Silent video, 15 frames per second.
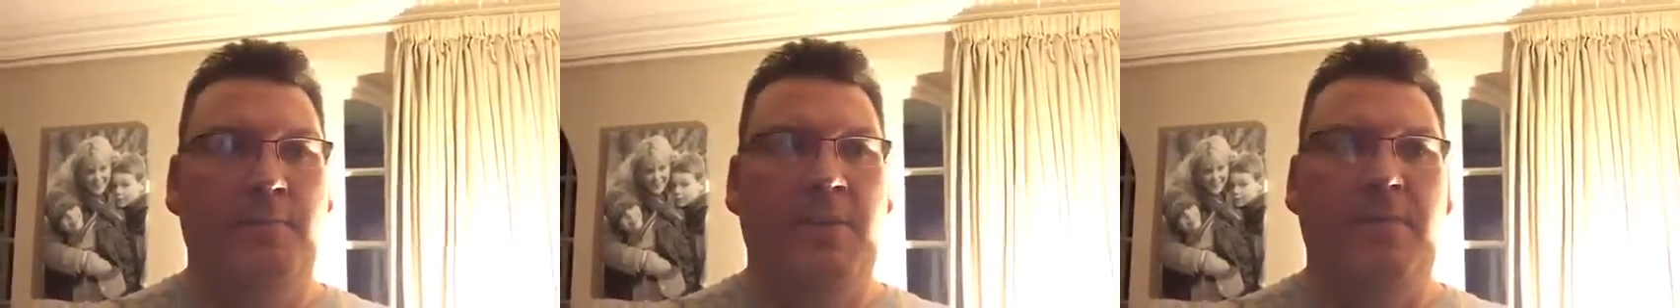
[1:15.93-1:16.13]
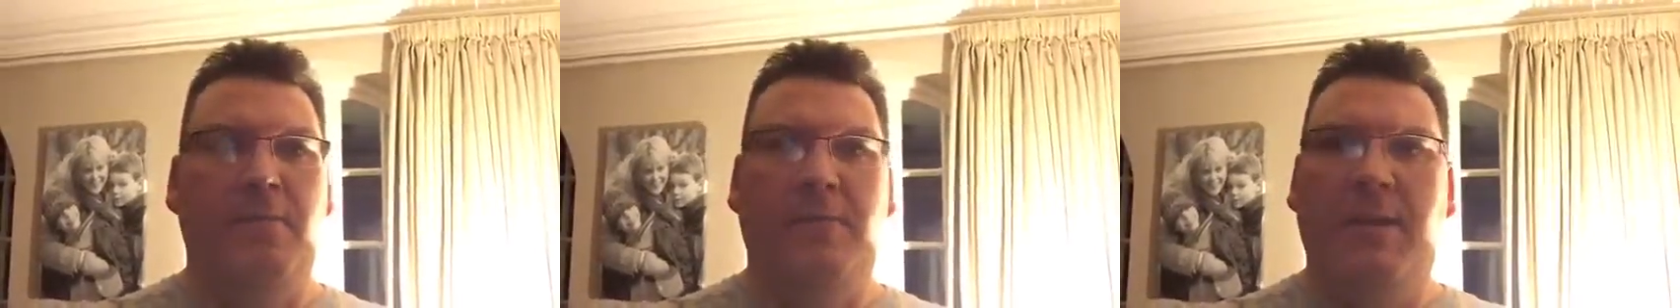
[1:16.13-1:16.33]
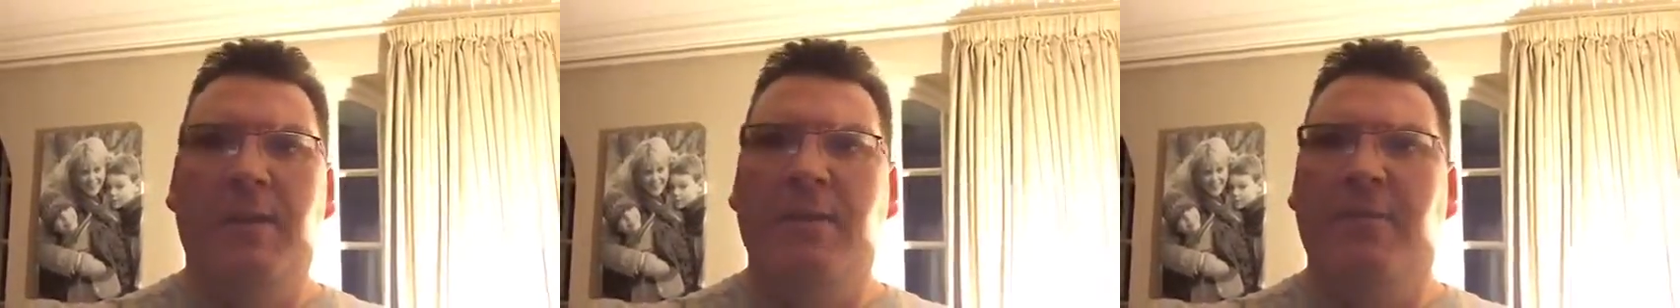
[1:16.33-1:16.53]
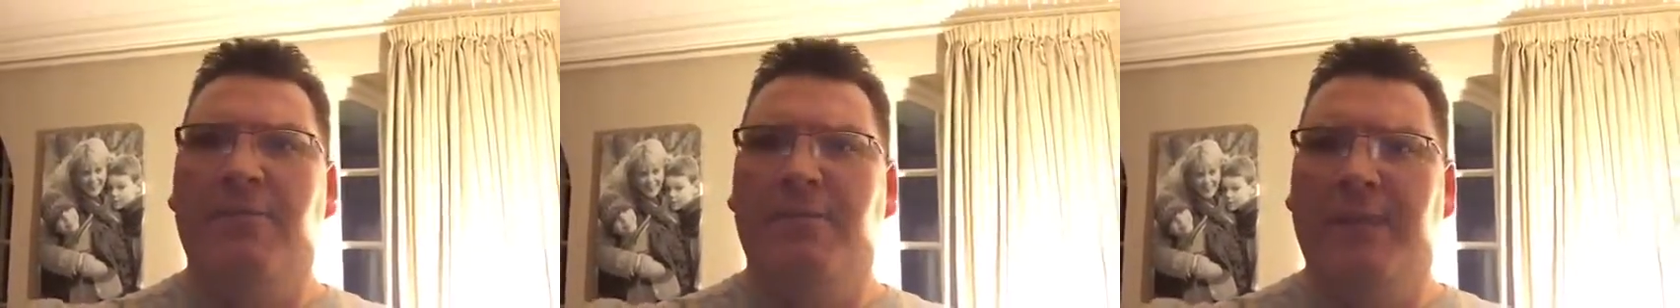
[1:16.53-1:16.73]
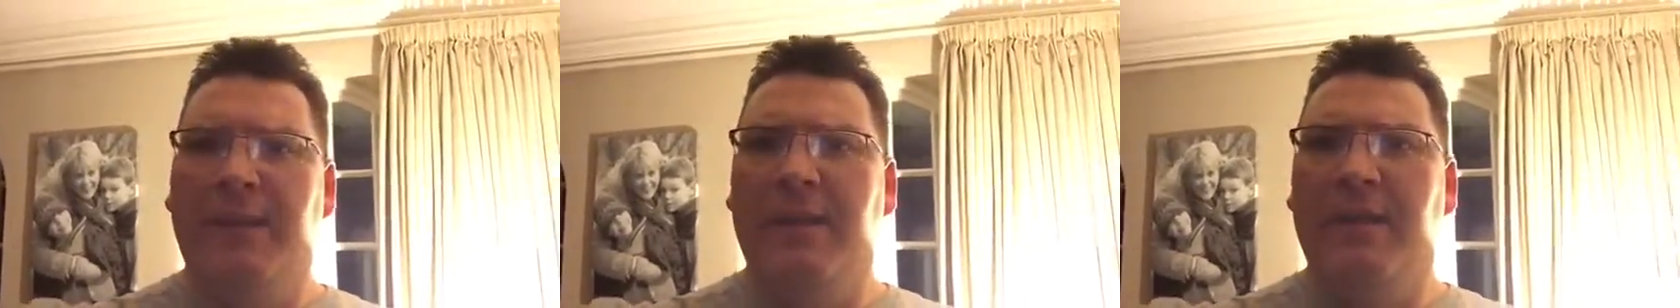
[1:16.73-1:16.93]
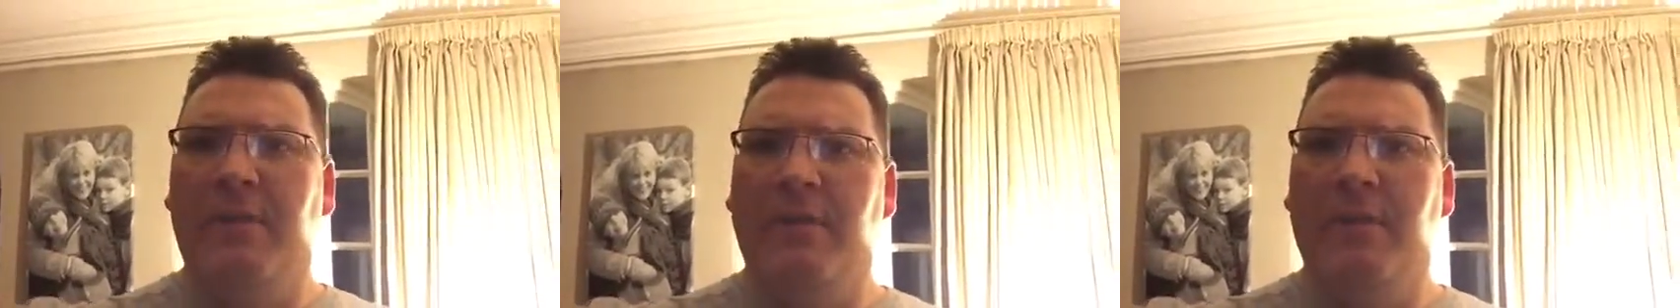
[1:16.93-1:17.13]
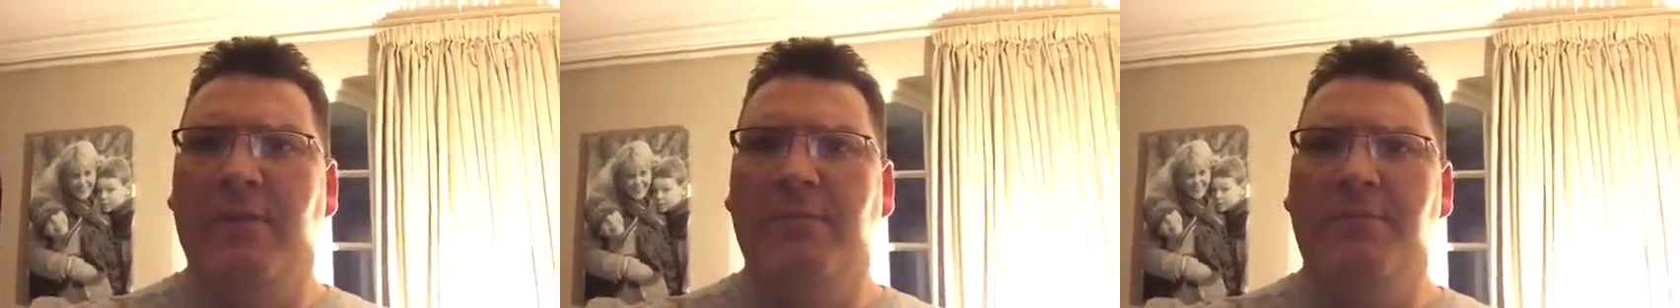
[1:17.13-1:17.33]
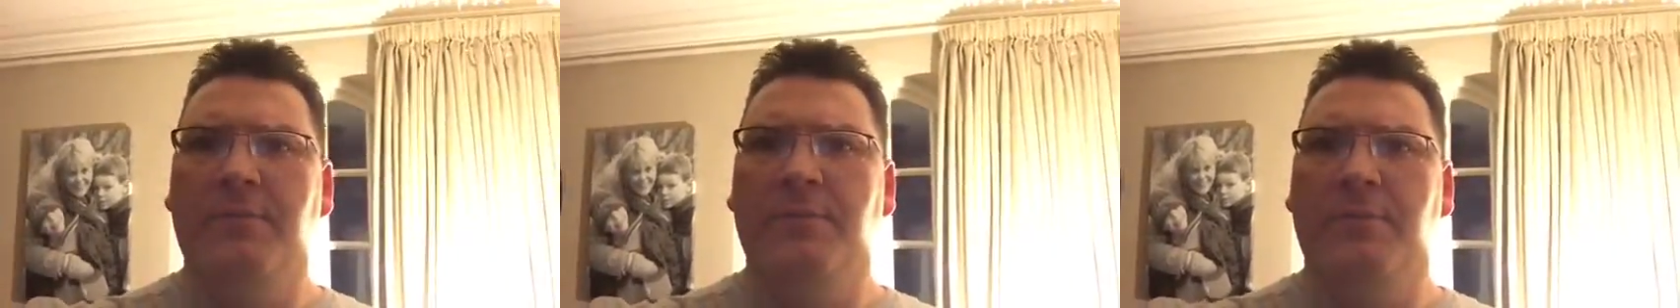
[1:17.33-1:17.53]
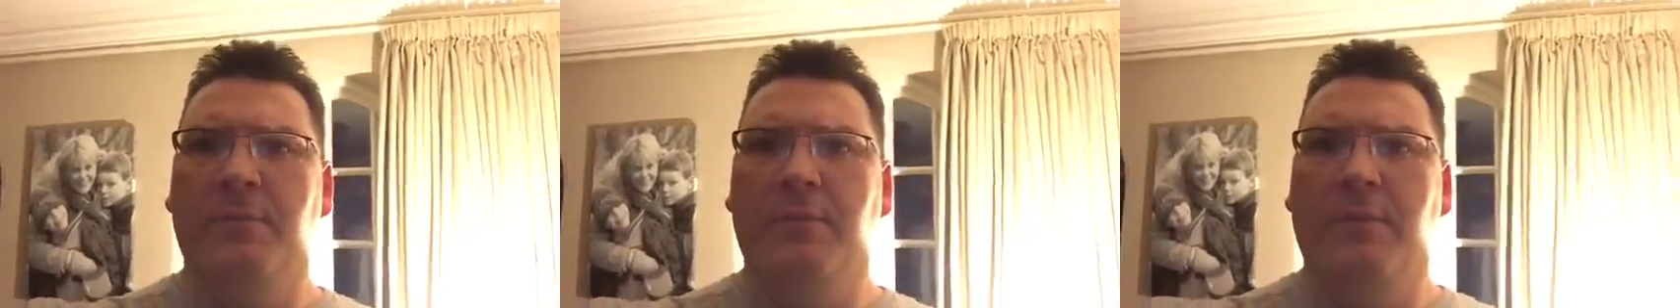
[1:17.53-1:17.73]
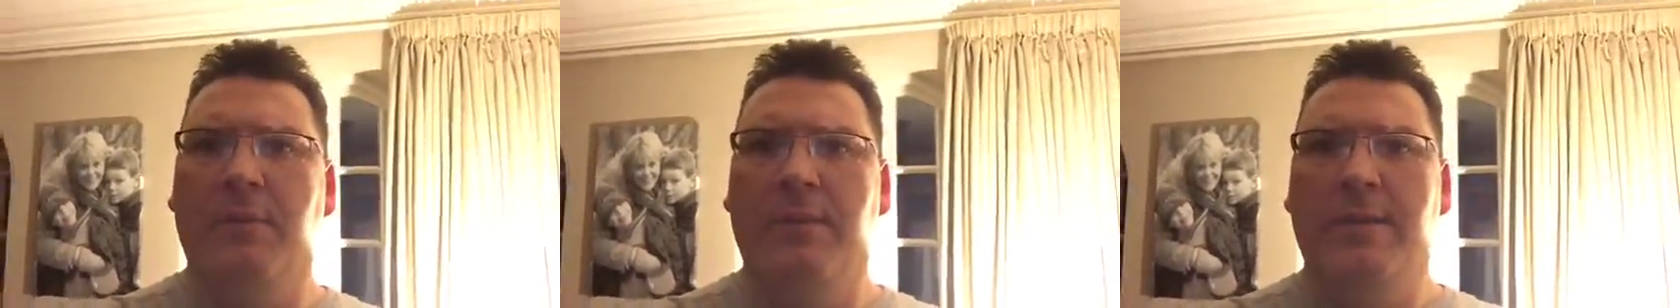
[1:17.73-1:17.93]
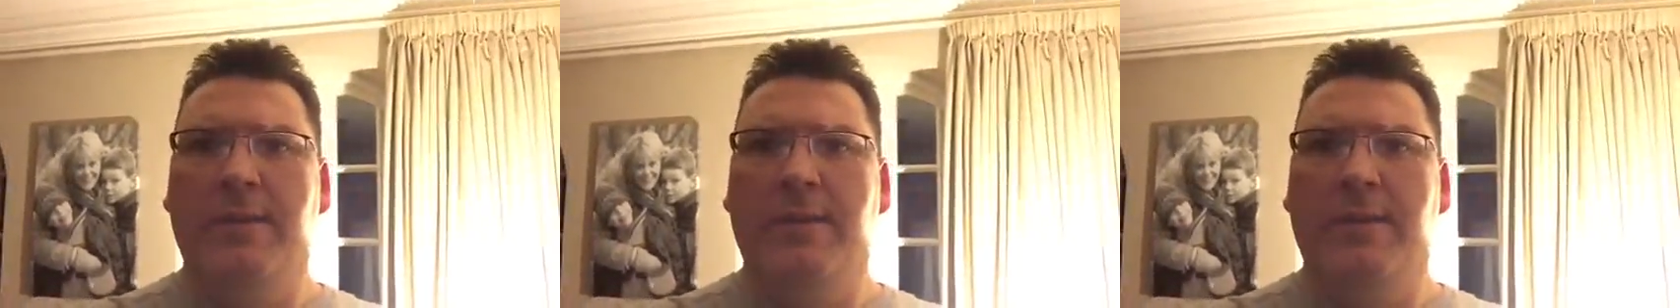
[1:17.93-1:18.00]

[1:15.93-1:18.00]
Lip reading: feeling of feeling uncomfortable